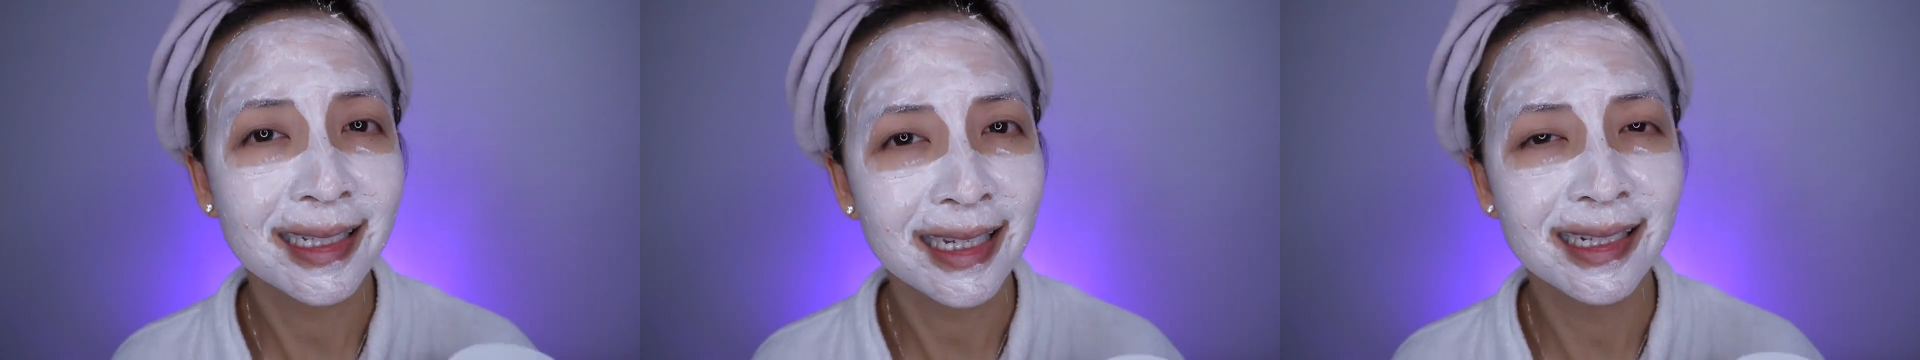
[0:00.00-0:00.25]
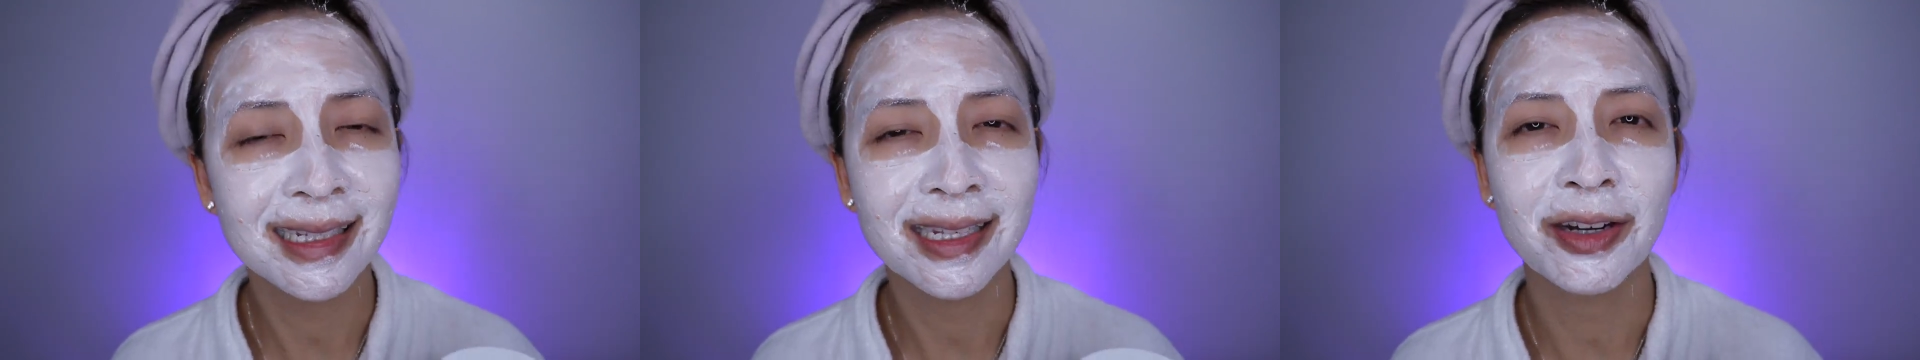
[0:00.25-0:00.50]

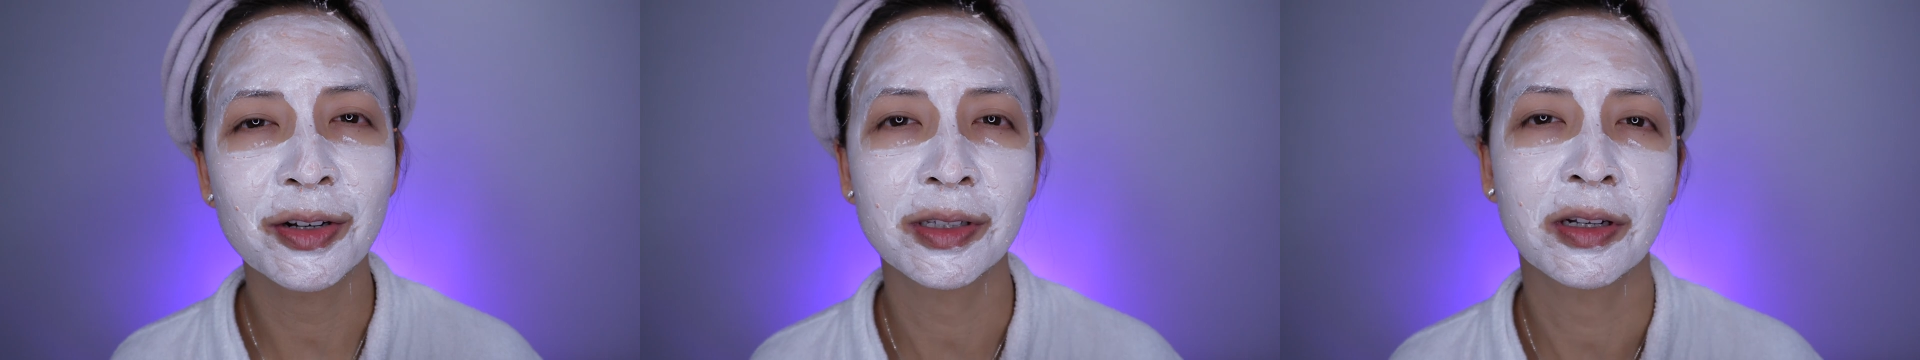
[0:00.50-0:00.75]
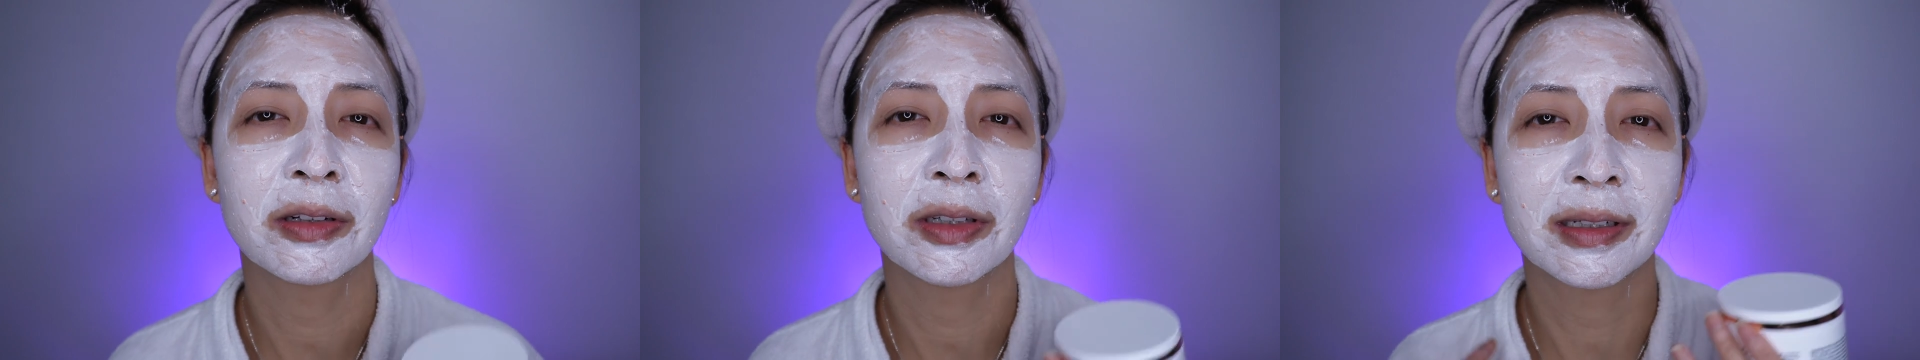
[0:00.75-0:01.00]
skin cells
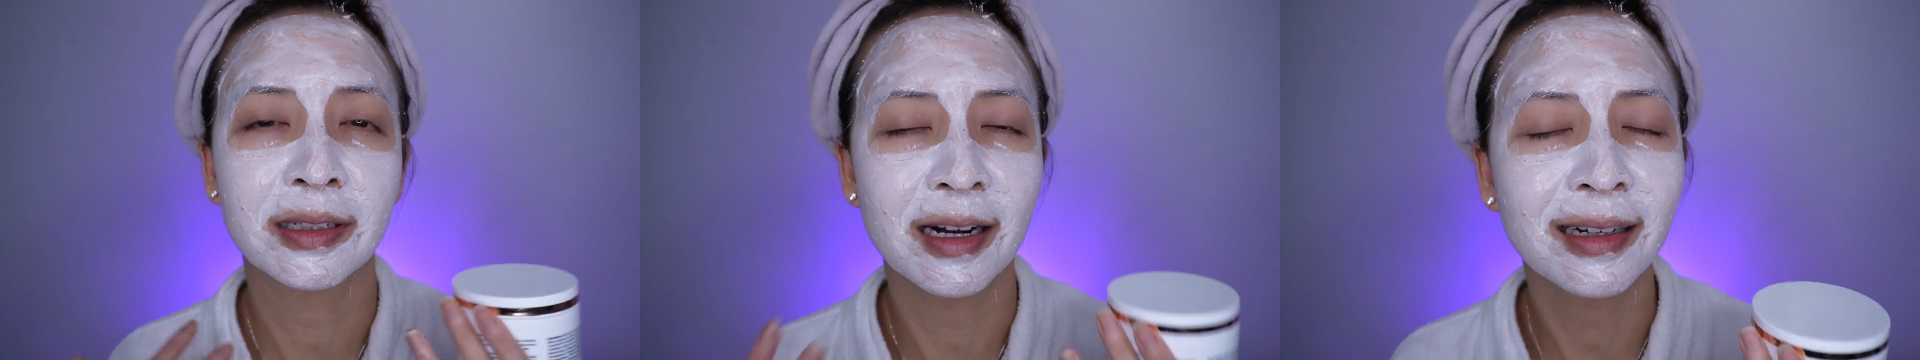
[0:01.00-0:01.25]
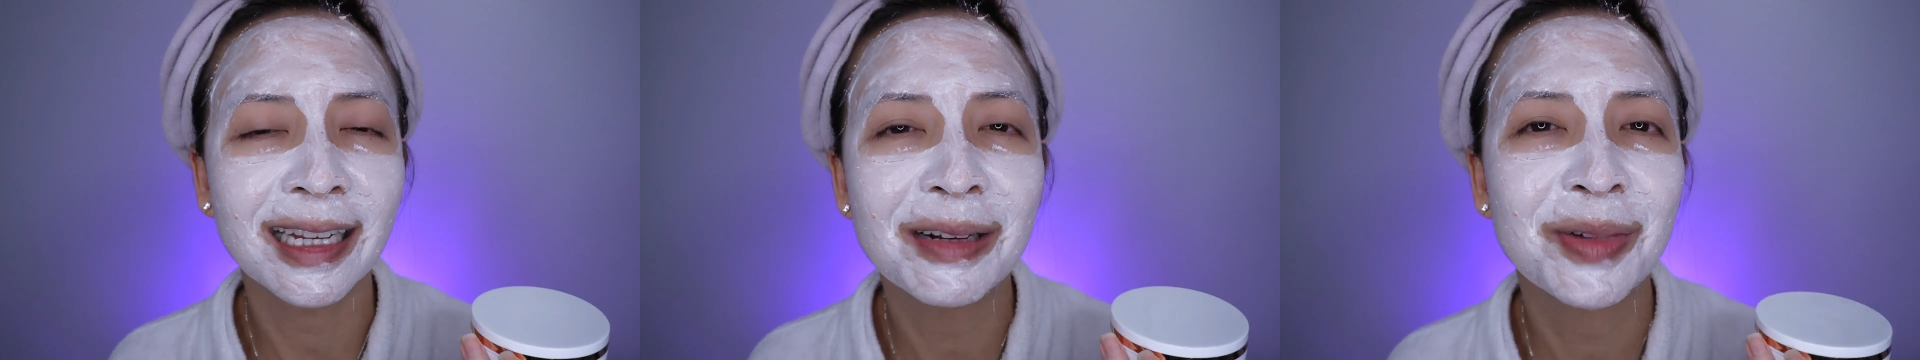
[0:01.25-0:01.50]
all the
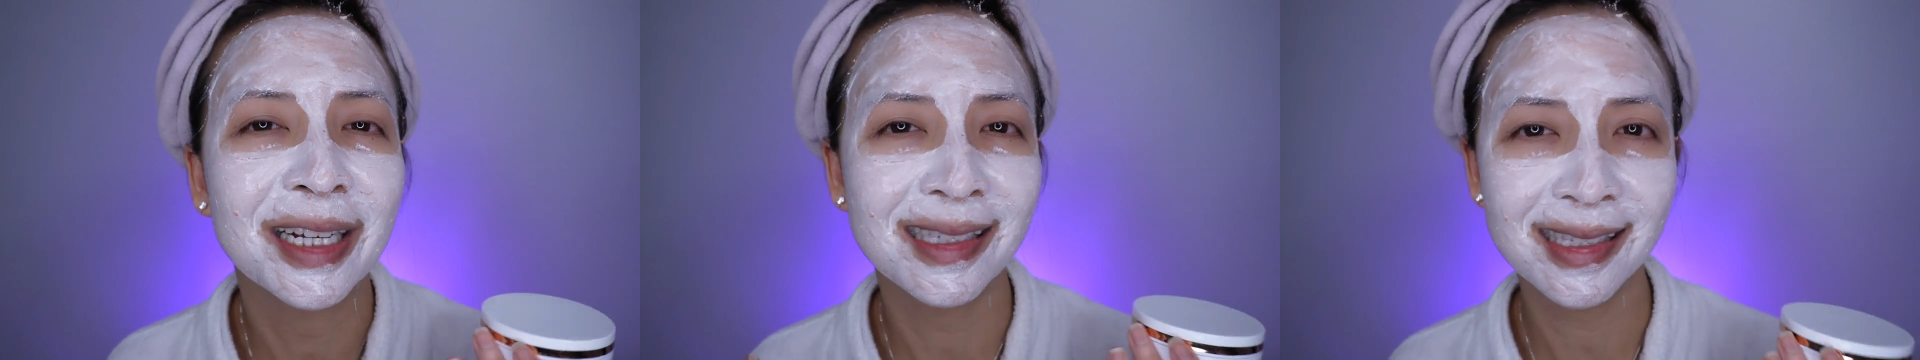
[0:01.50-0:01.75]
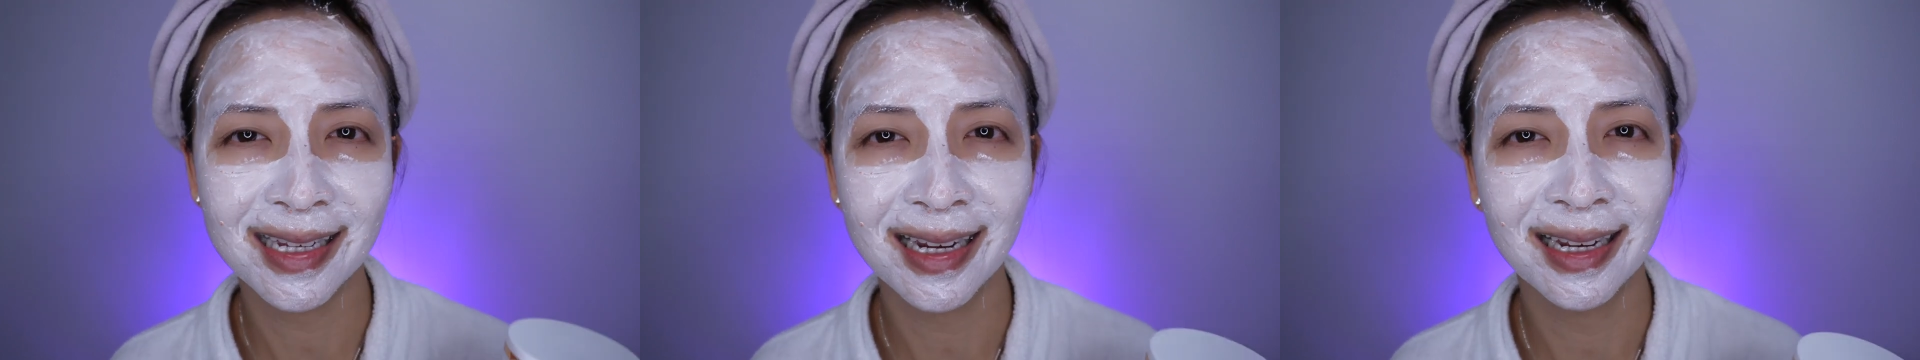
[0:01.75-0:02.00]
gunk in my
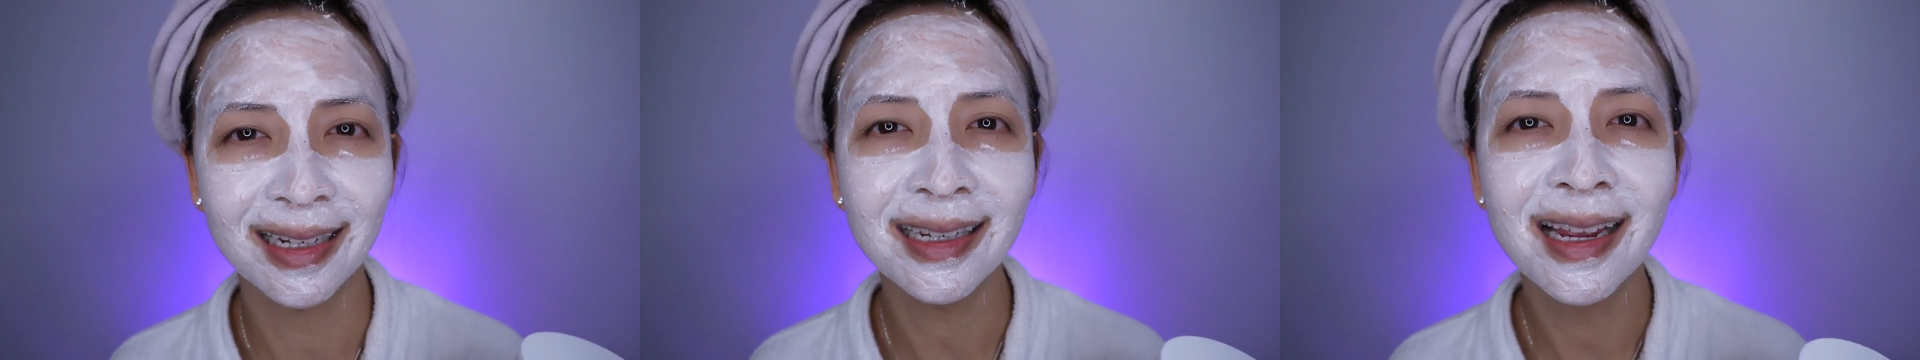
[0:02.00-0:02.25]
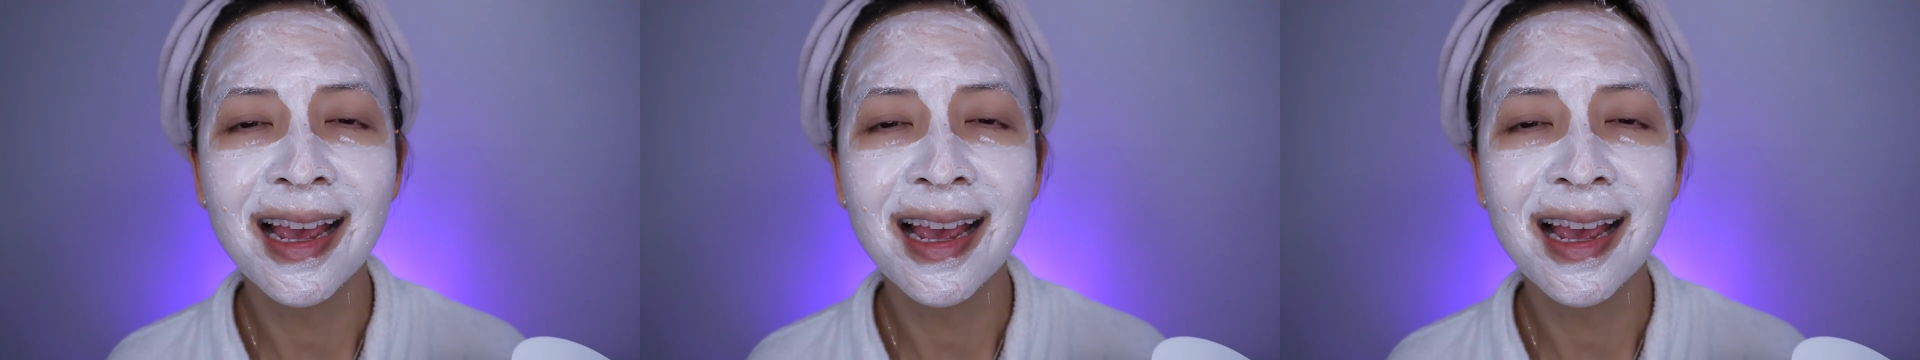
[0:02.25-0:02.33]
skin